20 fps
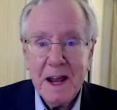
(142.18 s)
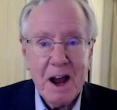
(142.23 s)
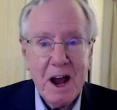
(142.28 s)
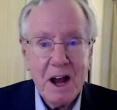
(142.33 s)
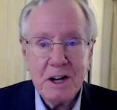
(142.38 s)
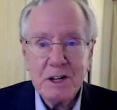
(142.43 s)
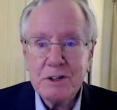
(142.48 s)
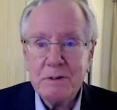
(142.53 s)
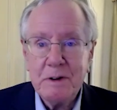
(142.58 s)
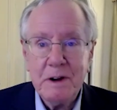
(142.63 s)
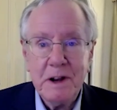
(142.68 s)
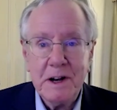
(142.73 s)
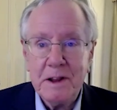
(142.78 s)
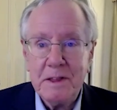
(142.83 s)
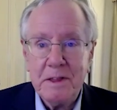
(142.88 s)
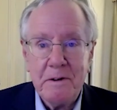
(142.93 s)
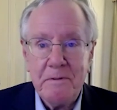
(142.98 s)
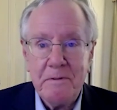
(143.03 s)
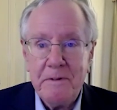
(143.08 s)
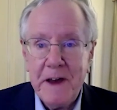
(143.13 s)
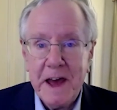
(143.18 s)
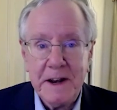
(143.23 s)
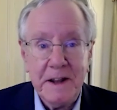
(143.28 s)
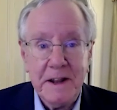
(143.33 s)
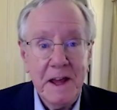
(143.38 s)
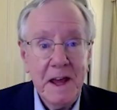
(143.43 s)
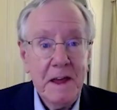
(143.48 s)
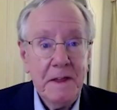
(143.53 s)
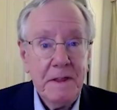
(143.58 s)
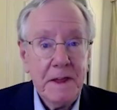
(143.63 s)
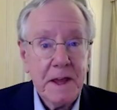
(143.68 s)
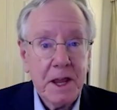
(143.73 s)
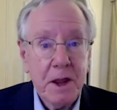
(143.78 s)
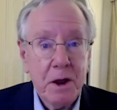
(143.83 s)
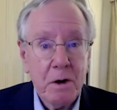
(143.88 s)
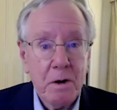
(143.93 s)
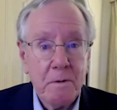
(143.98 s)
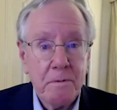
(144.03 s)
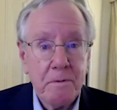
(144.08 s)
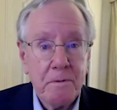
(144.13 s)
Contrary to the Fed, the
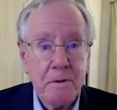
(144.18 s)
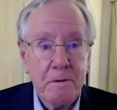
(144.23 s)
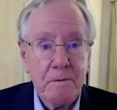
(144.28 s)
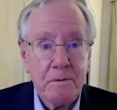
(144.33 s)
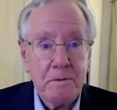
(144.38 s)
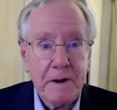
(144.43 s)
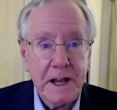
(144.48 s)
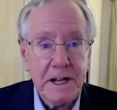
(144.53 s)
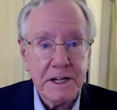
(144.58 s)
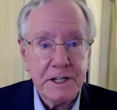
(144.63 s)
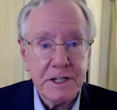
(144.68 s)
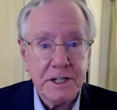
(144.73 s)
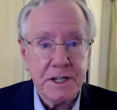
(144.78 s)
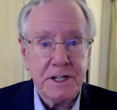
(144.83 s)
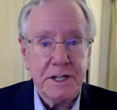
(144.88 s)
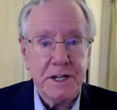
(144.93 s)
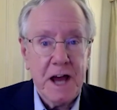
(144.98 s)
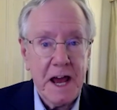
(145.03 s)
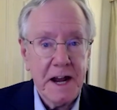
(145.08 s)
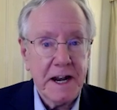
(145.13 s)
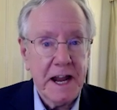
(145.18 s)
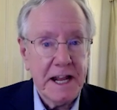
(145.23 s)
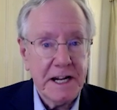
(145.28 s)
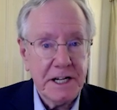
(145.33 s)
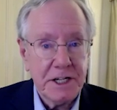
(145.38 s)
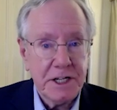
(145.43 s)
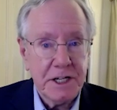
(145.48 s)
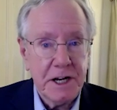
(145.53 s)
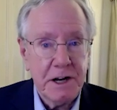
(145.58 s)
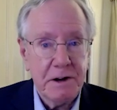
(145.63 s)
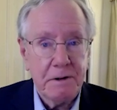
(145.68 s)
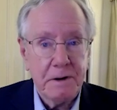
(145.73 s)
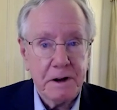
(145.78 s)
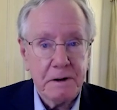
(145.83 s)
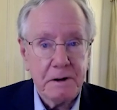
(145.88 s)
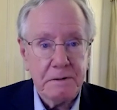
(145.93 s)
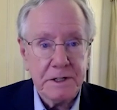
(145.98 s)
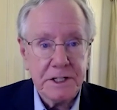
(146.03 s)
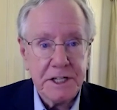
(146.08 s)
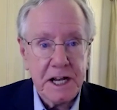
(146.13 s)
cure for inflation is not
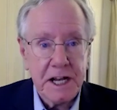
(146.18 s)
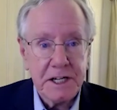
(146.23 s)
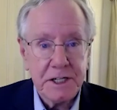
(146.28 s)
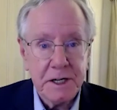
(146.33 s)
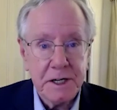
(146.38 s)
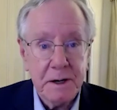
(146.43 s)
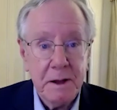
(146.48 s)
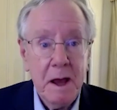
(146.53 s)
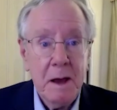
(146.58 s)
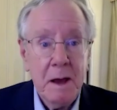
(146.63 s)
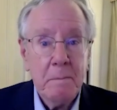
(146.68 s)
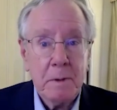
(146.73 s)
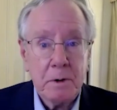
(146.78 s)
engineering a recession,